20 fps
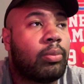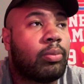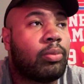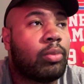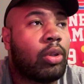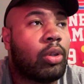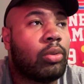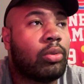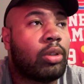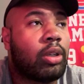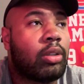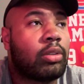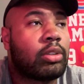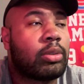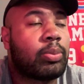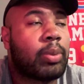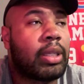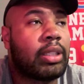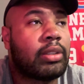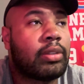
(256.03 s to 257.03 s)
you know,
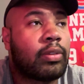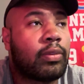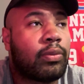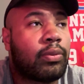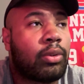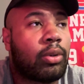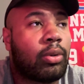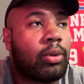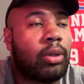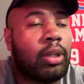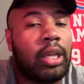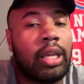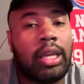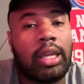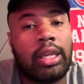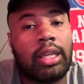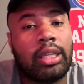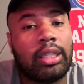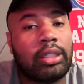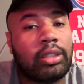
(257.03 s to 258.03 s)
space the floor.
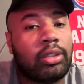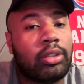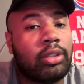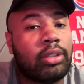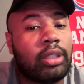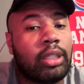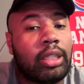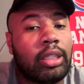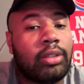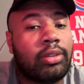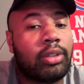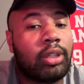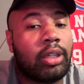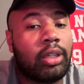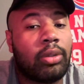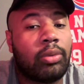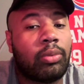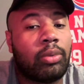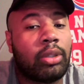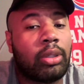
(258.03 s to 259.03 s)
He
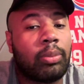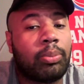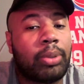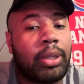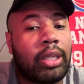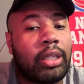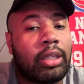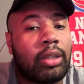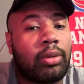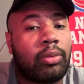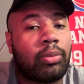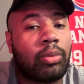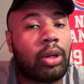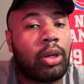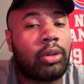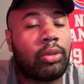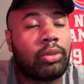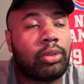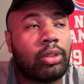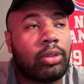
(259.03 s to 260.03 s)
good with a pick and
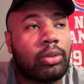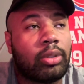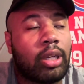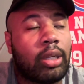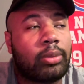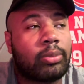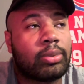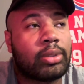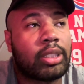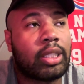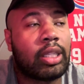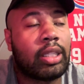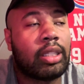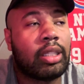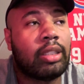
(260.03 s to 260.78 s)
roll, you know what I'm saying?